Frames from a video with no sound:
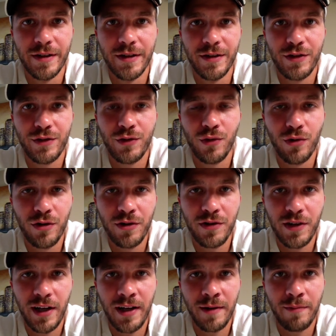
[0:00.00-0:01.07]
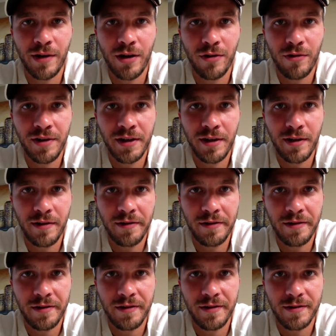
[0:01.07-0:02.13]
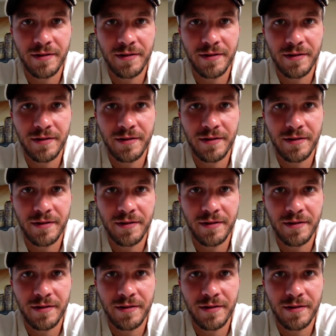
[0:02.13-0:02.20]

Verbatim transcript: scores and power rankings.